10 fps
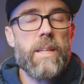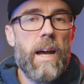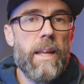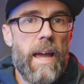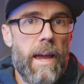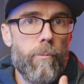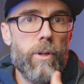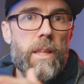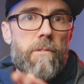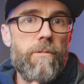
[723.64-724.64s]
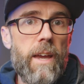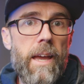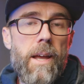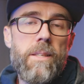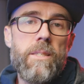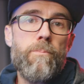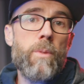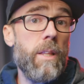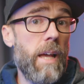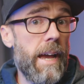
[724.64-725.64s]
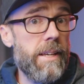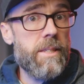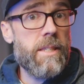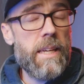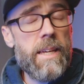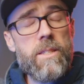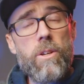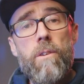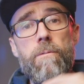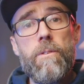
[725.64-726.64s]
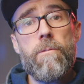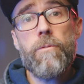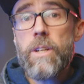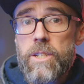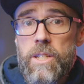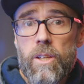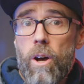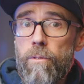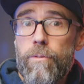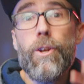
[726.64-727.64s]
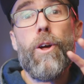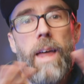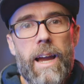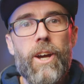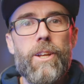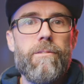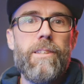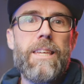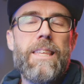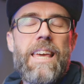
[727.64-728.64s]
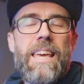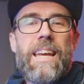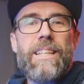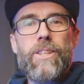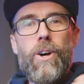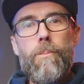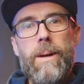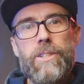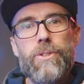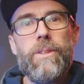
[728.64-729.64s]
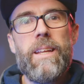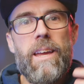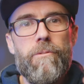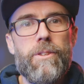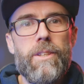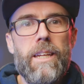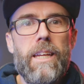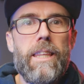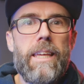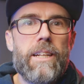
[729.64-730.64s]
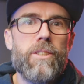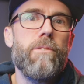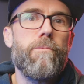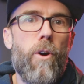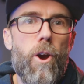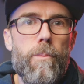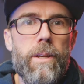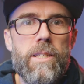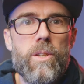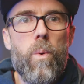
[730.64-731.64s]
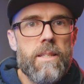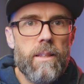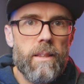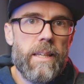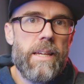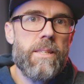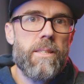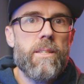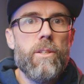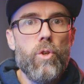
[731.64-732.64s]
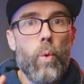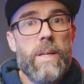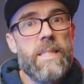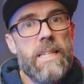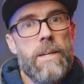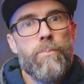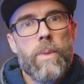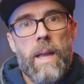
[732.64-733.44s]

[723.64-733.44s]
aren't hammering their fans. The AC is off, the fridge is off, that kind of thing. And so I'll make sure that everything in the actual environment is as least noisy